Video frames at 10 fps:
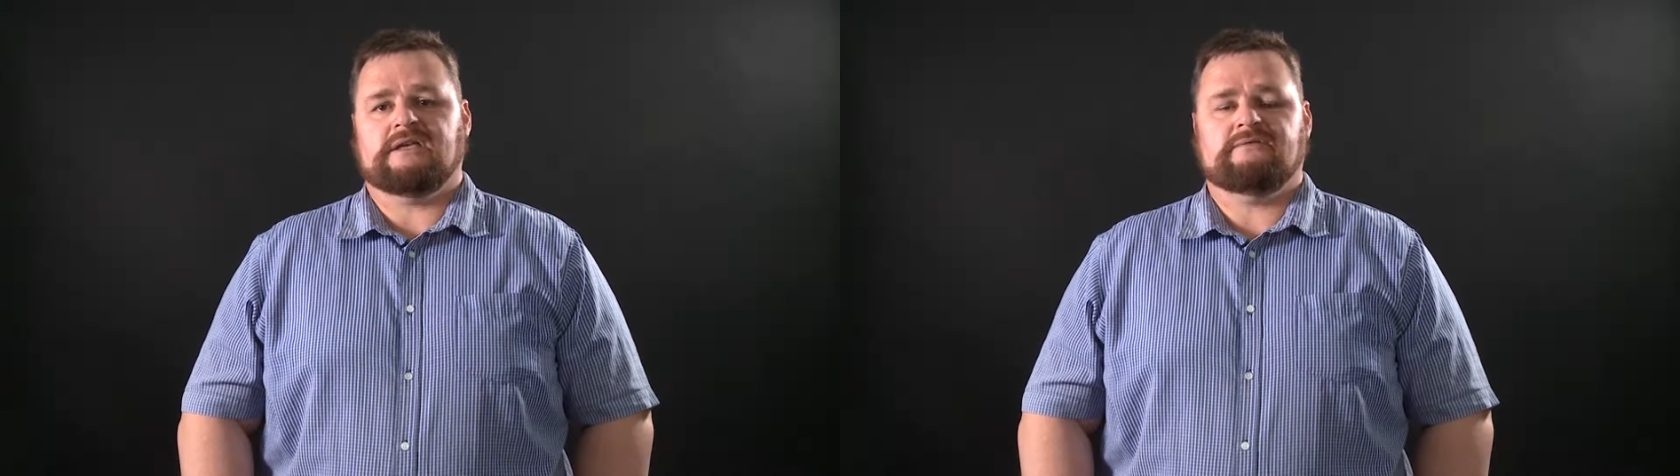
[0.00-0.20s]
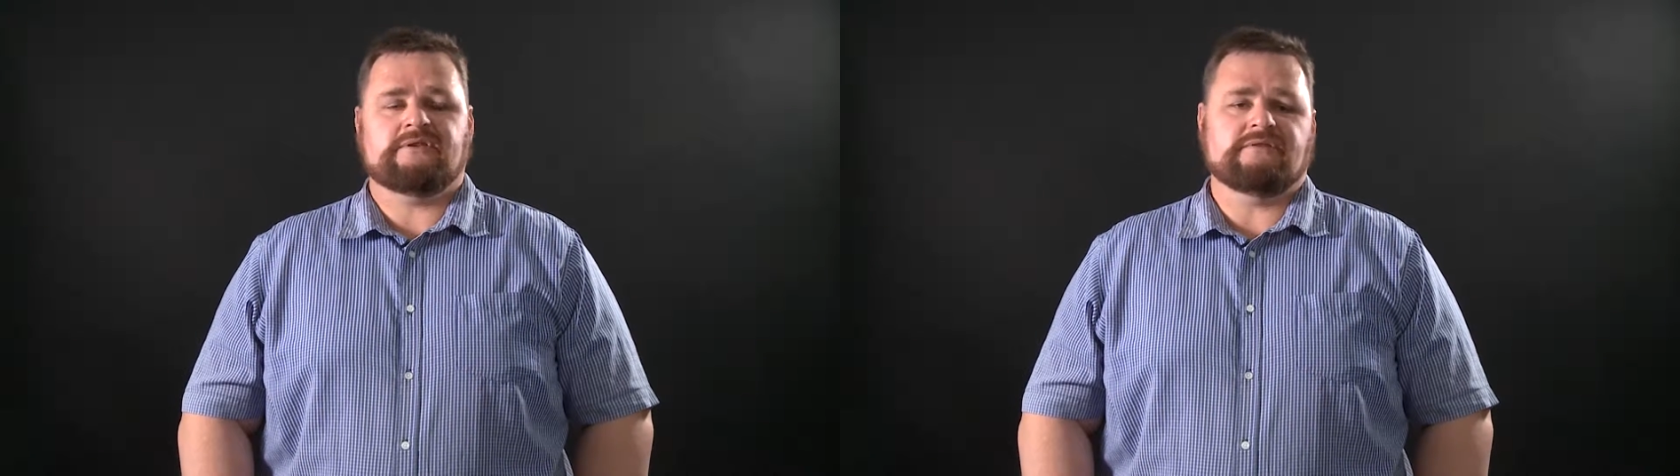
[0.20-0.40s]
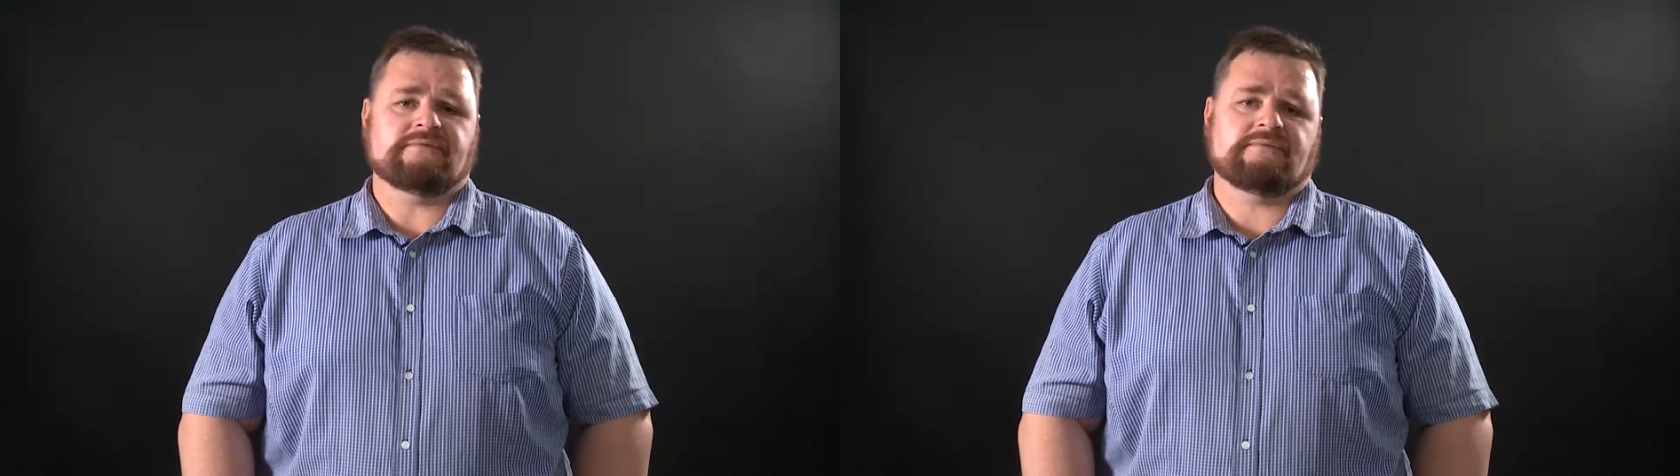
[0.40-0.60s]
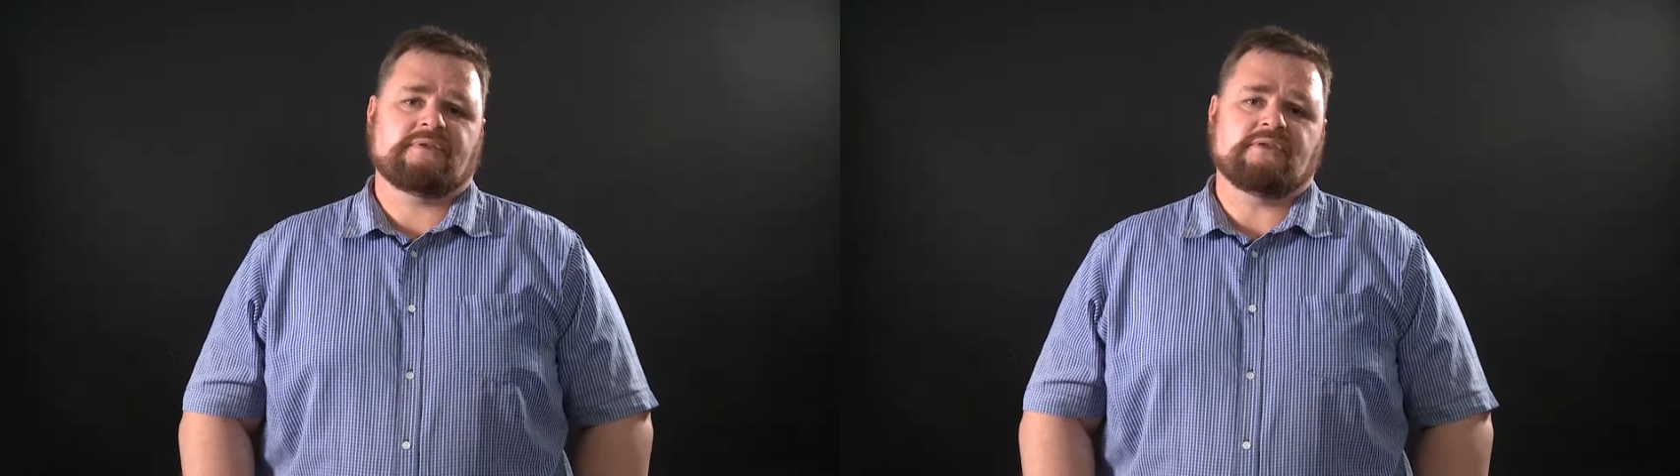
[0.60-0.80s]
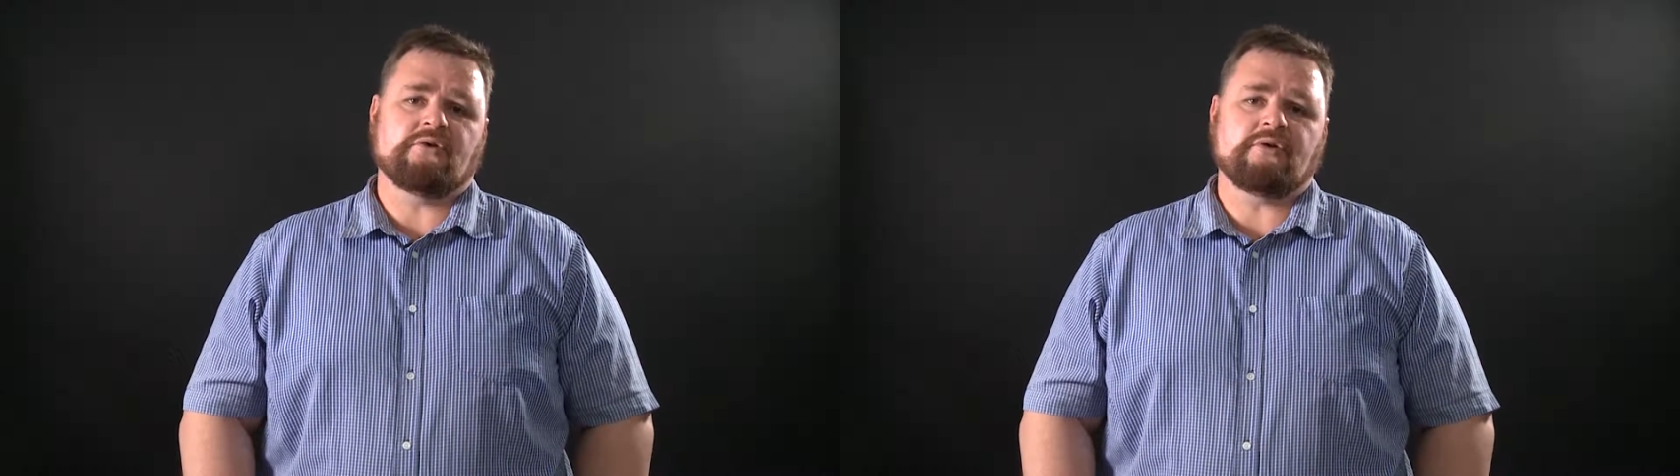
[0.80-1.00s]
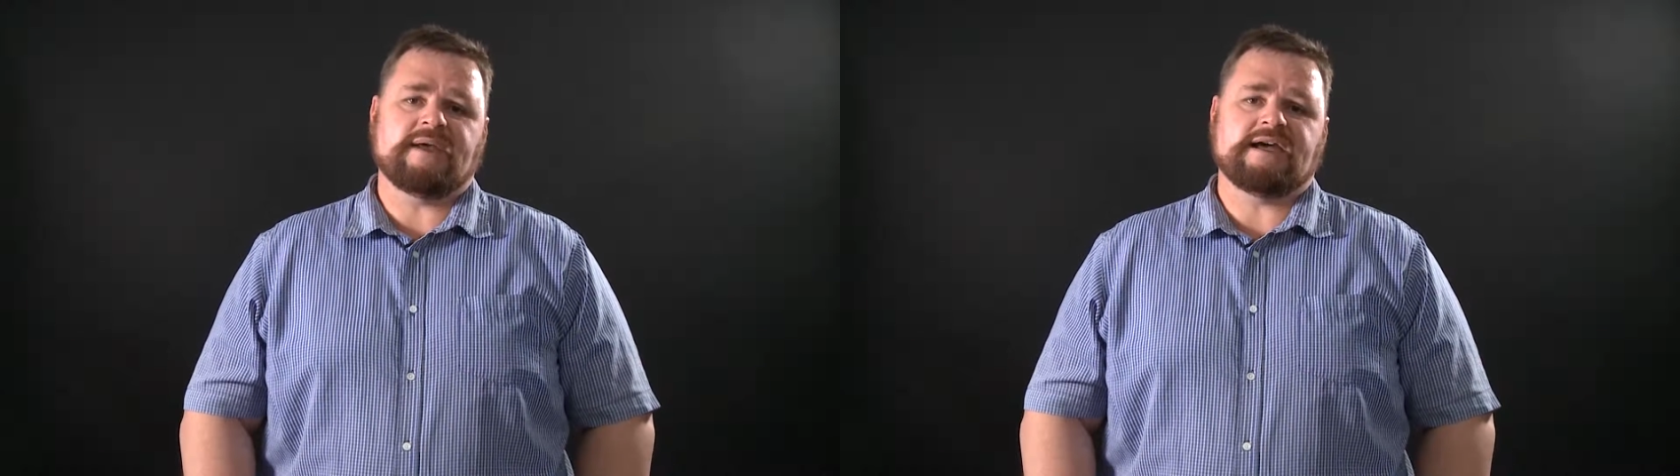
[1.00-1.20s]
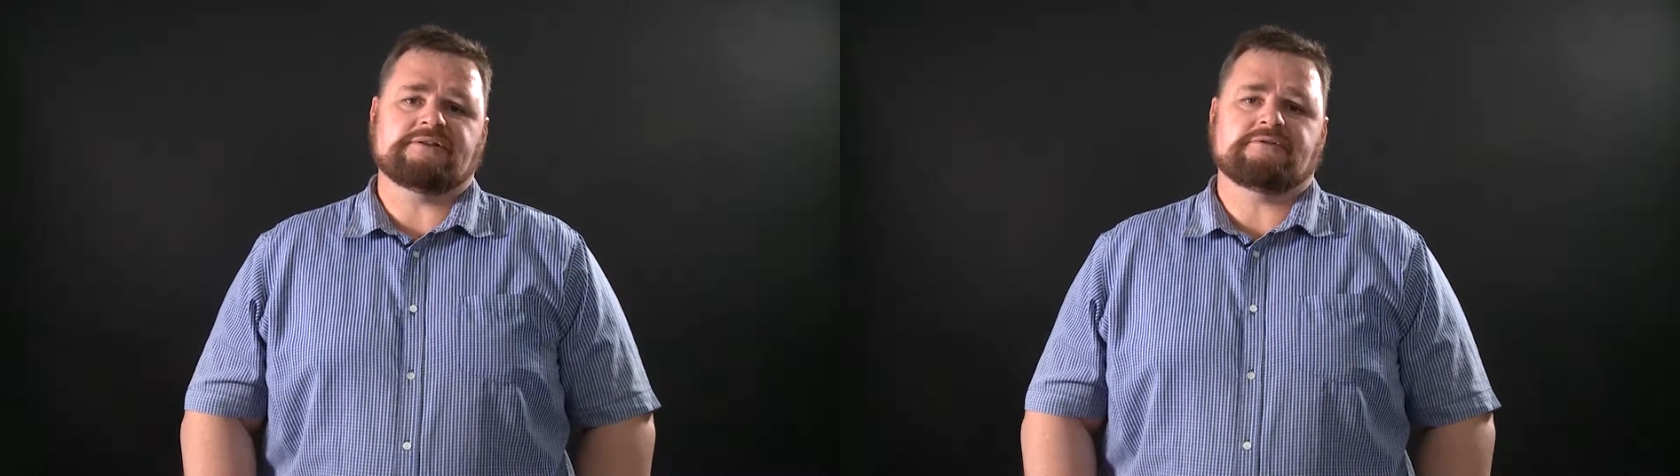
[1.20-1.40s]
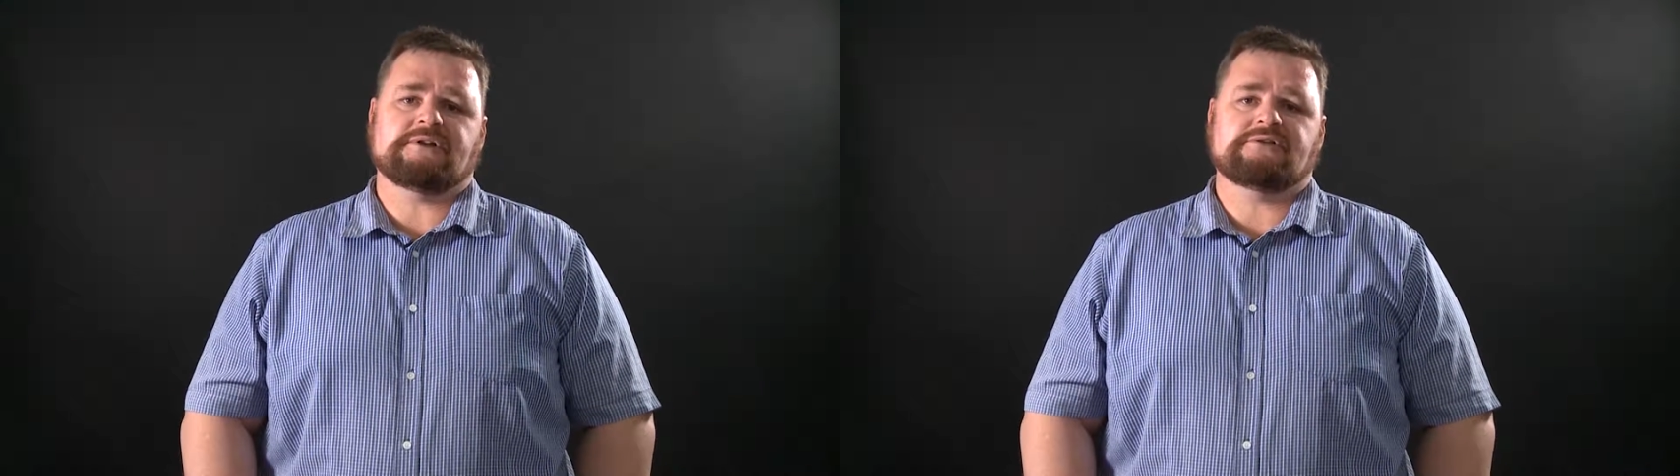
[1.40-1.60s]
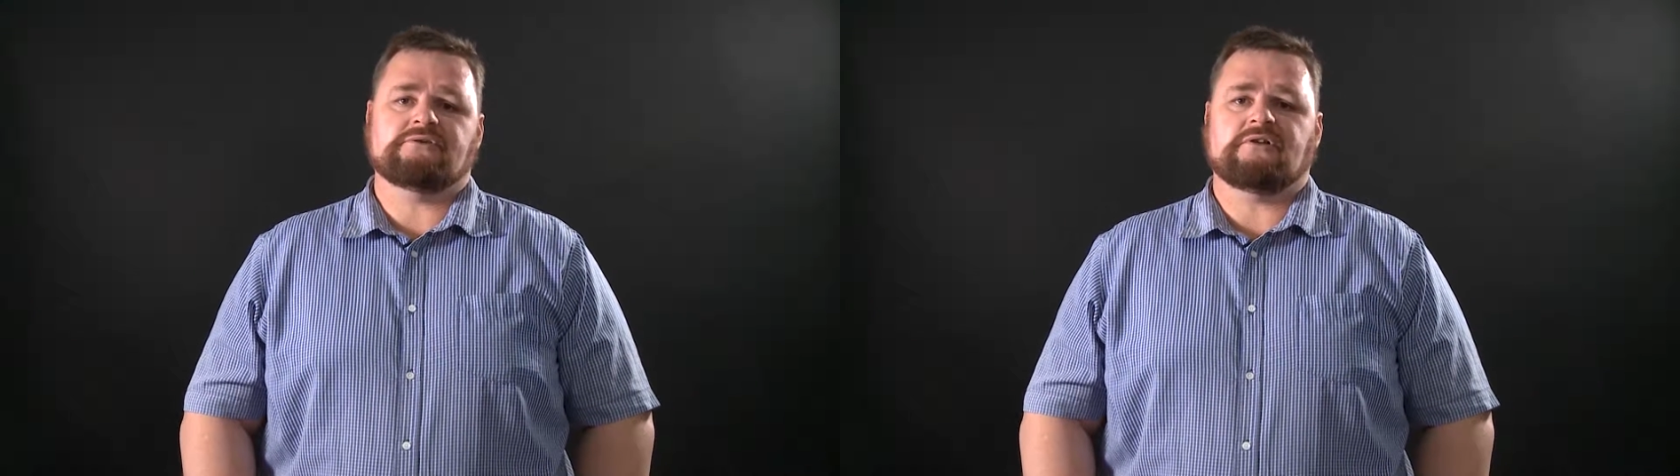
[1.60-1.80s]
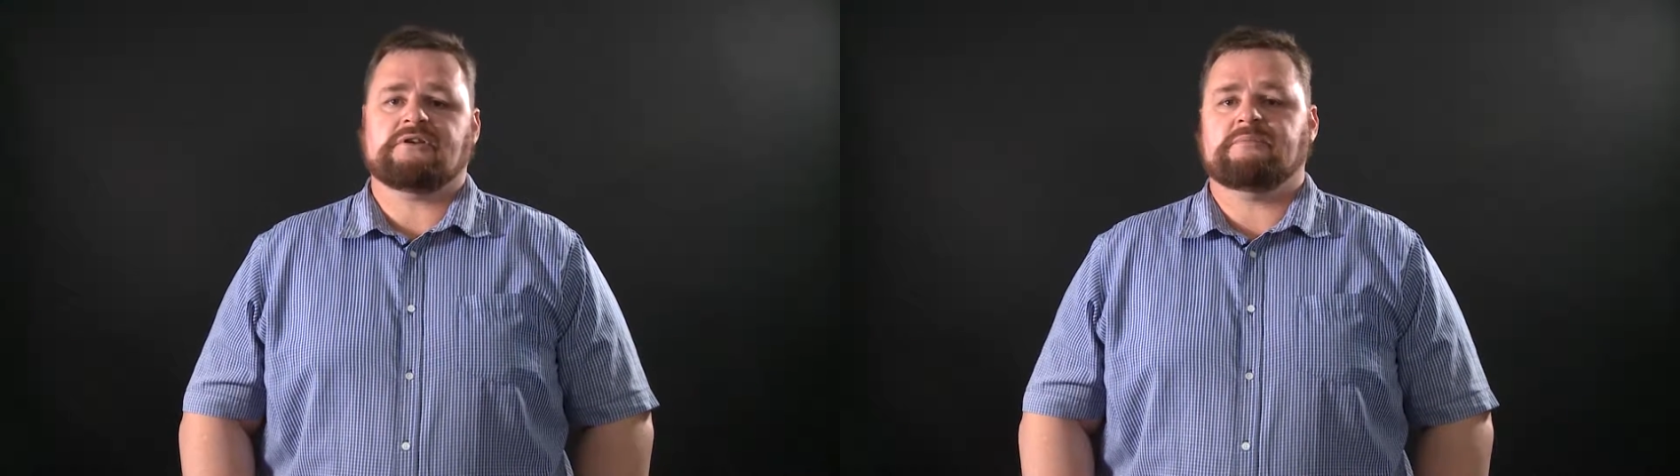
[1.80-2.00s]
If you've thought about doing a
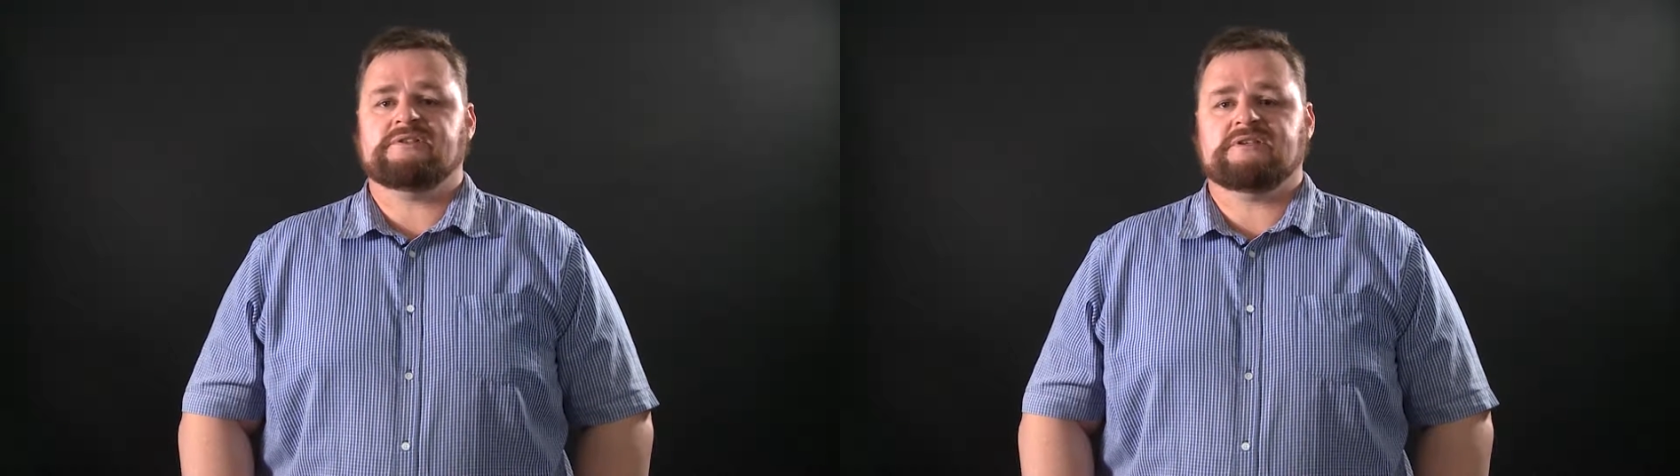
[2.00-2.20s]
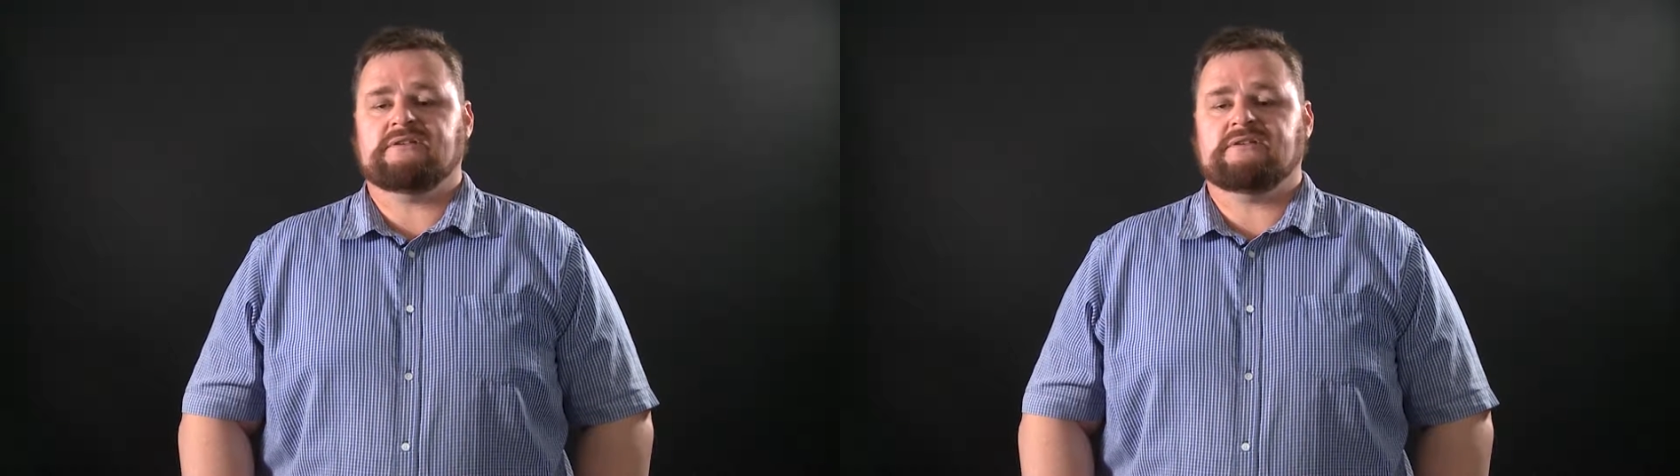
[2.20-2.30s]
dual occupancy